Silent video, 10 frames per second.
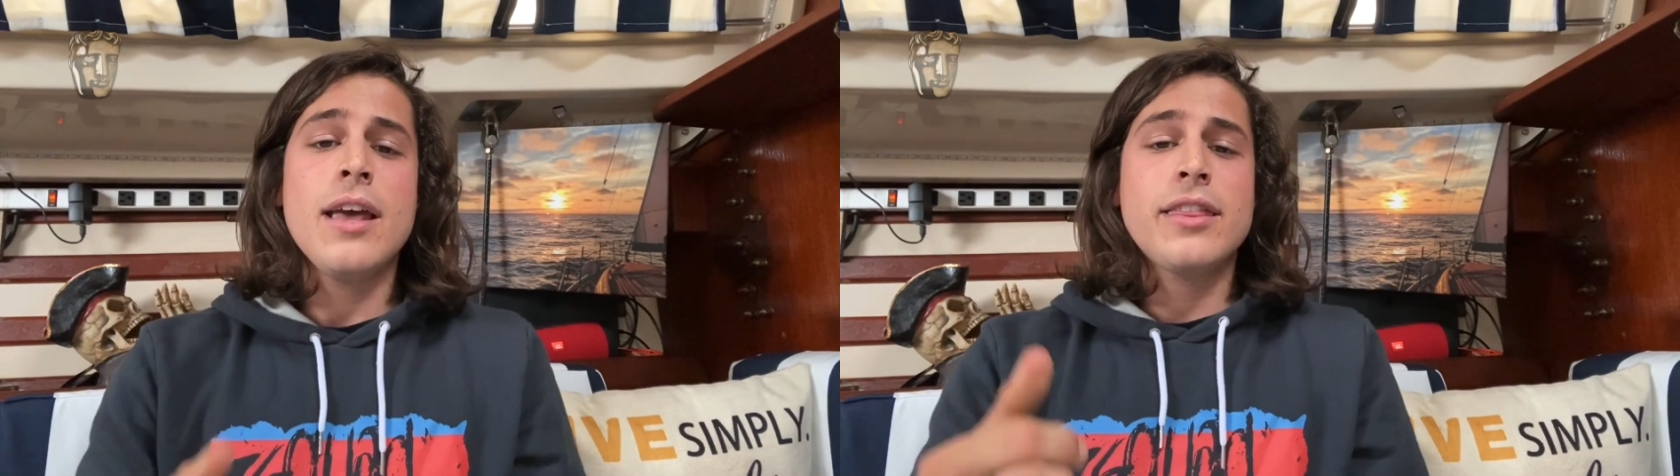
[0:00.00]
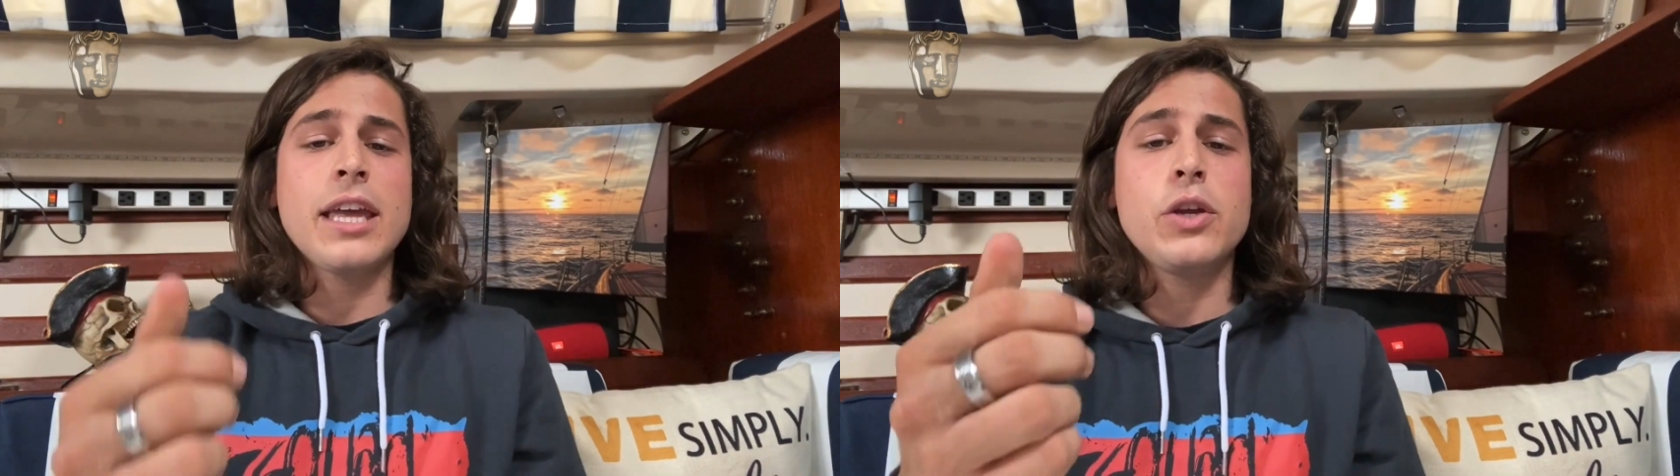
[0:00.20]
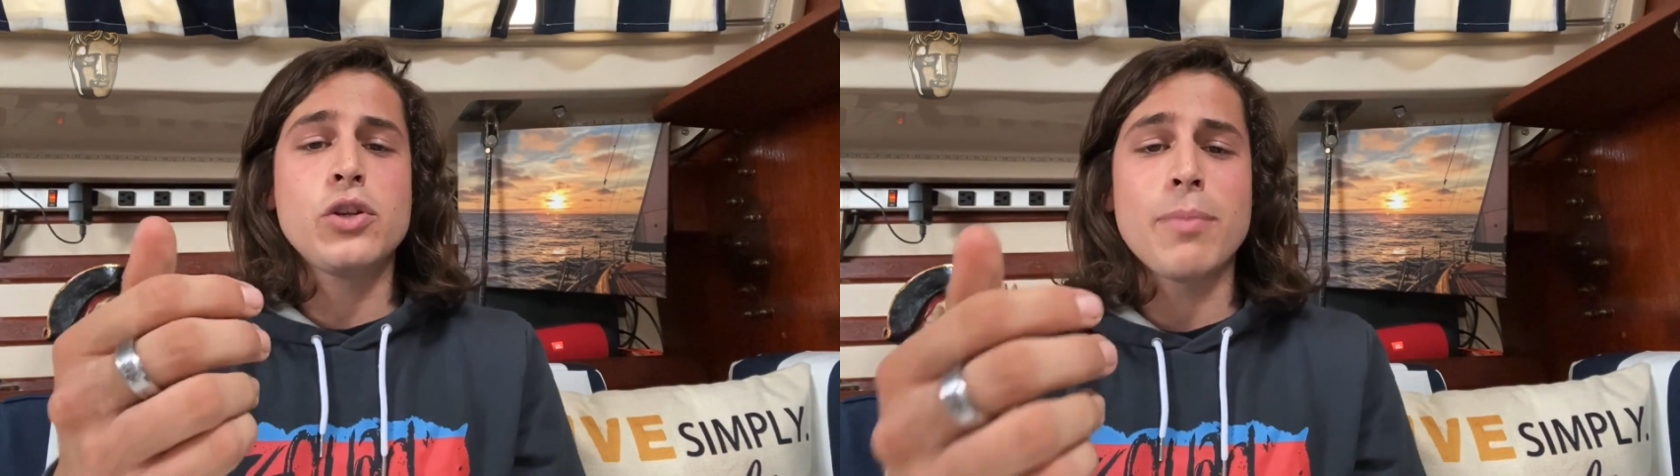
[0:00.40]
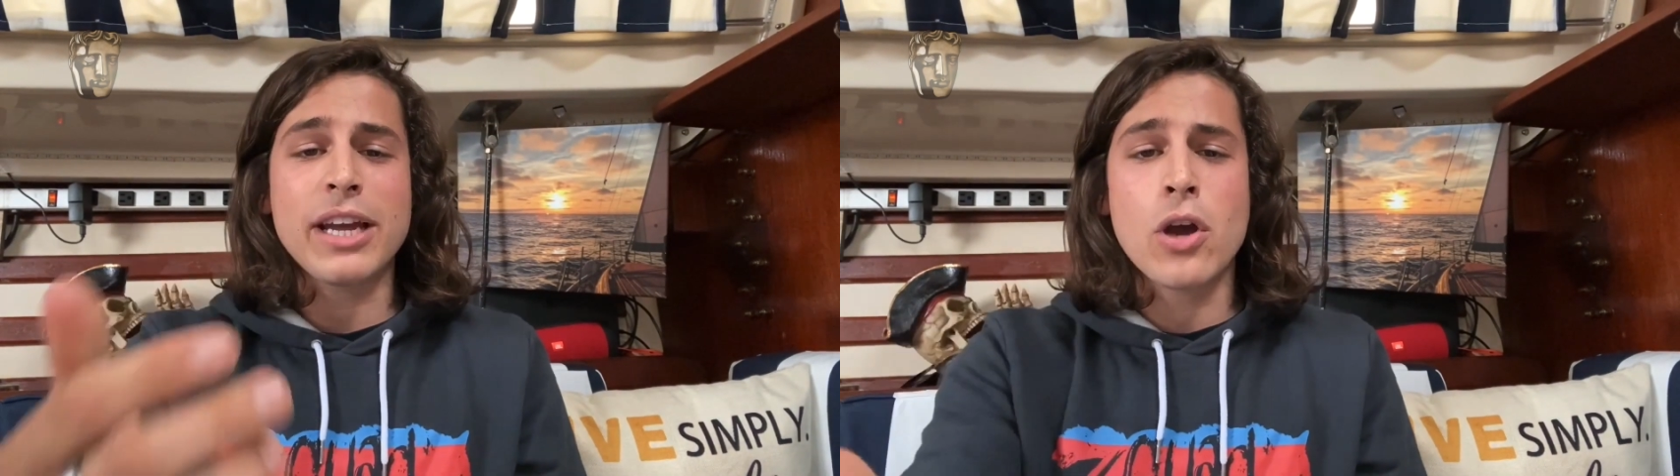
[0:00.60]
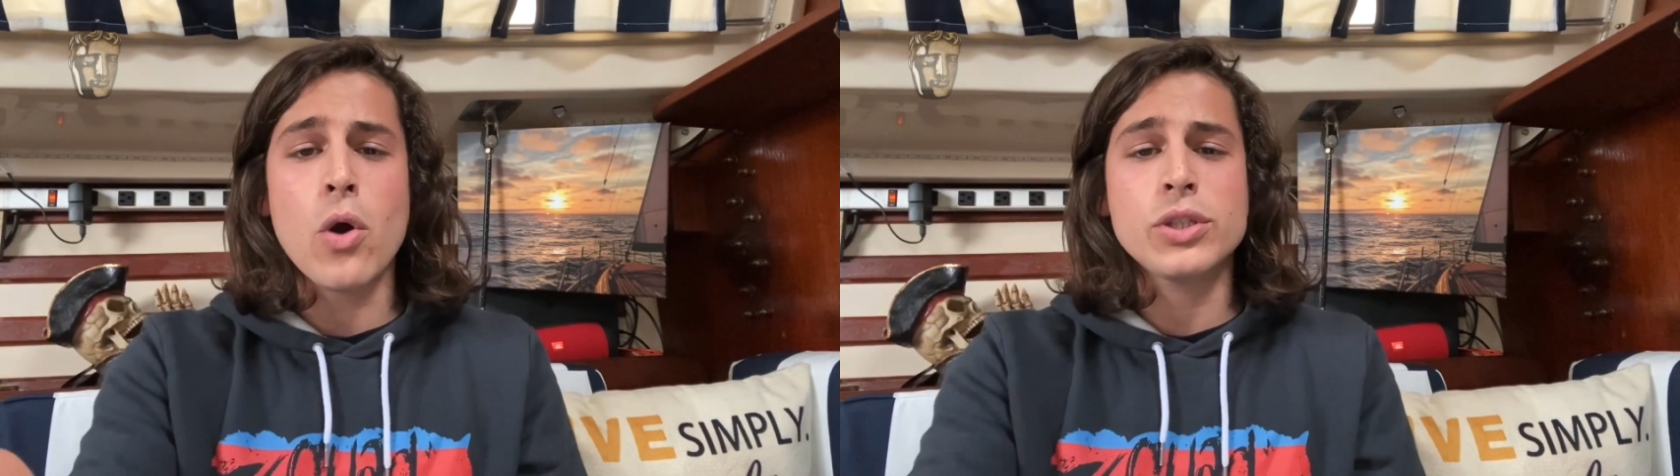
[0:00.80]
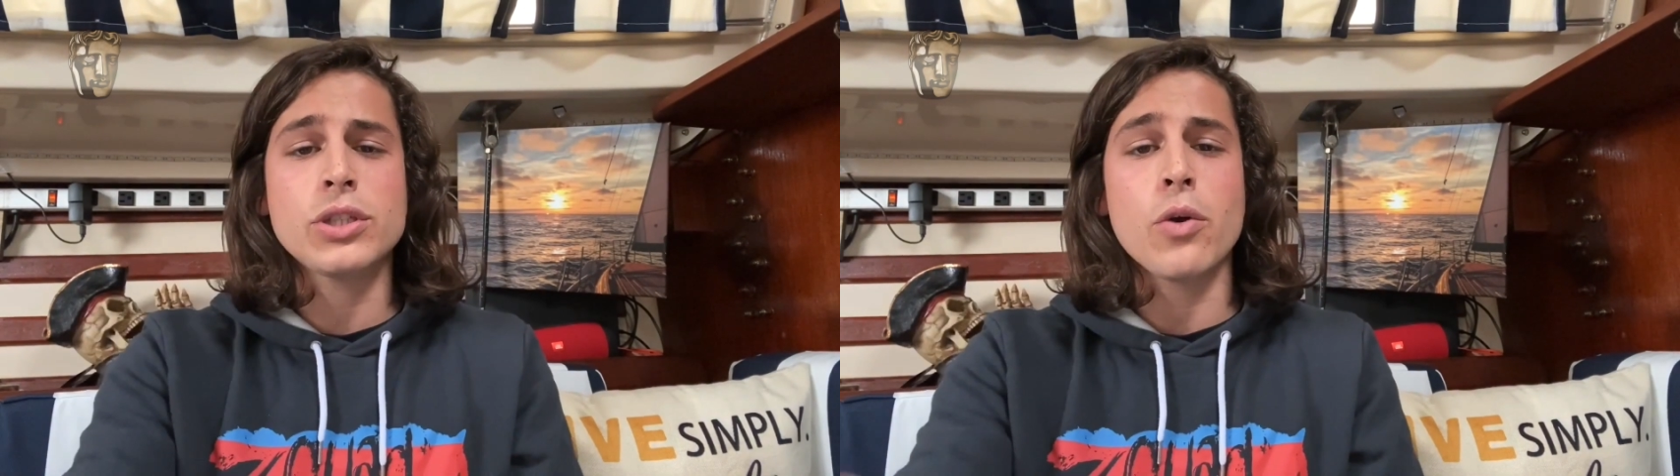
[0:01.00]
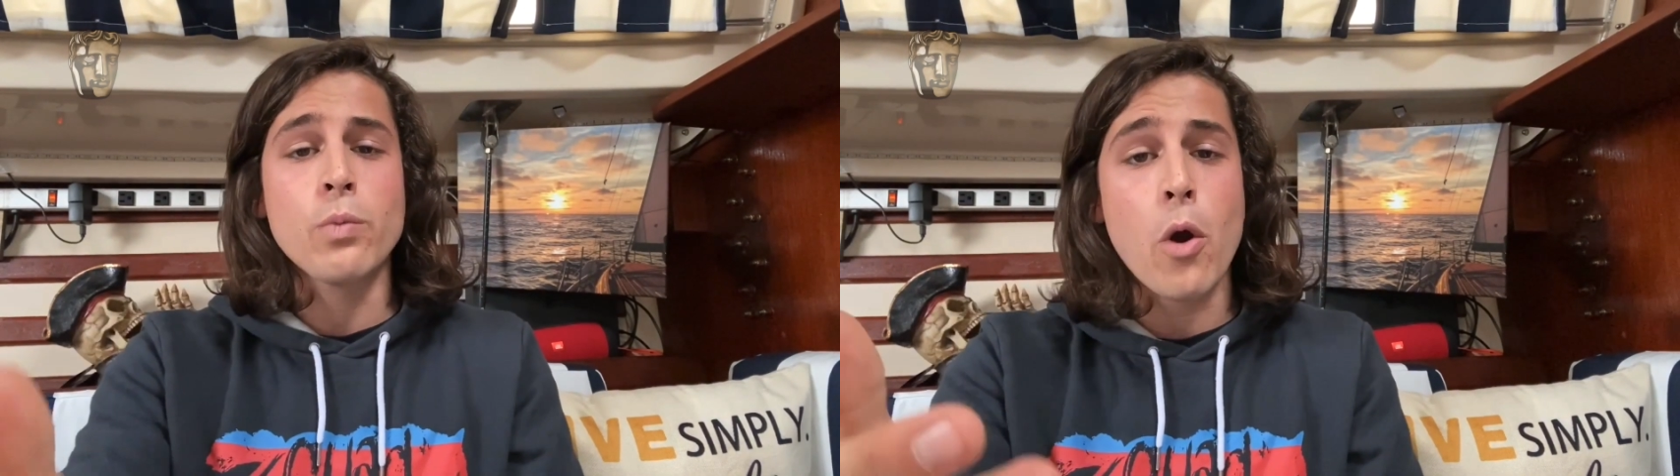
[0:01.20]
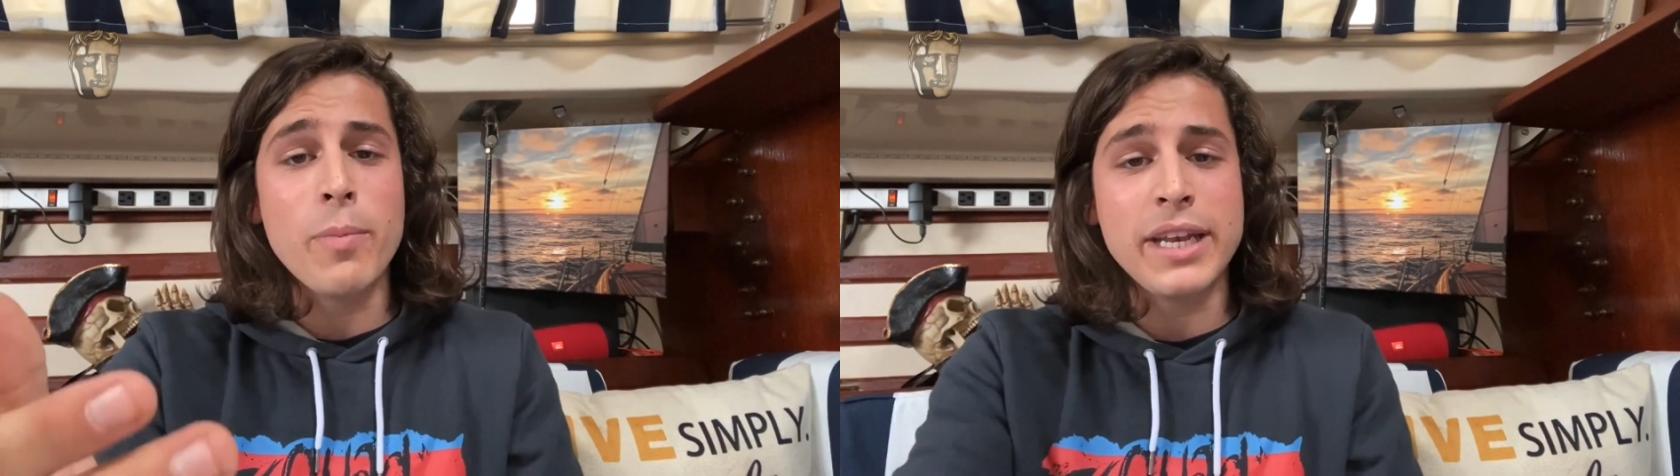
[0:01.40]
Thank you to my co-star,
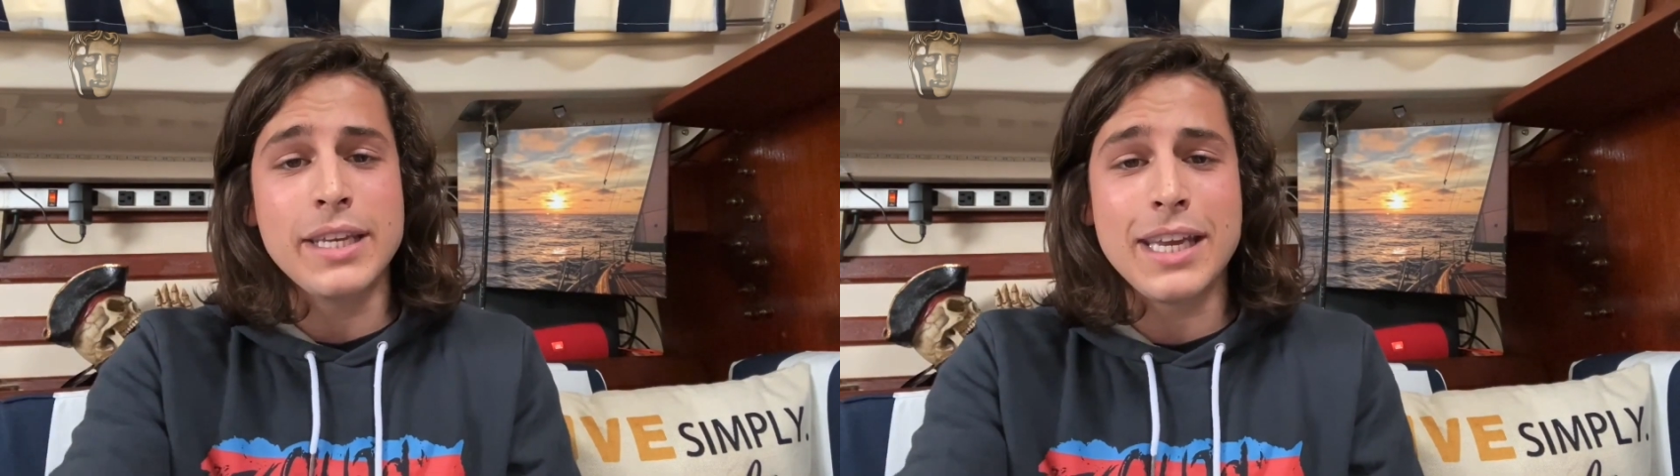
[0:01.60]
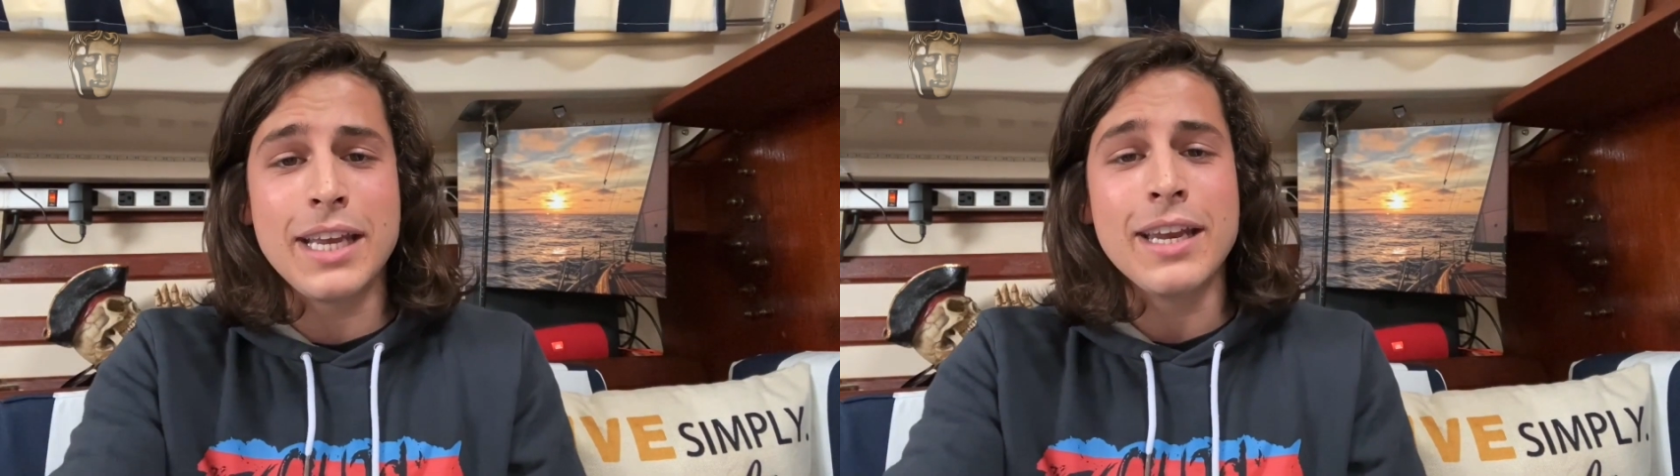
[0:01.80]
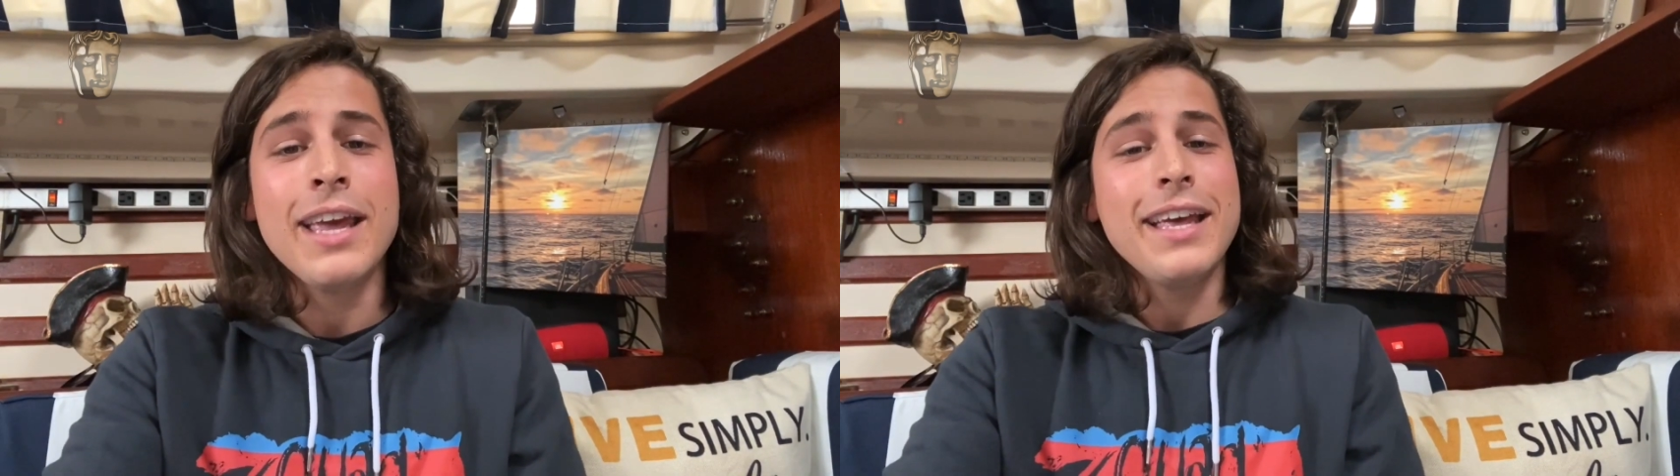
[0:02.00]
Roman Dean,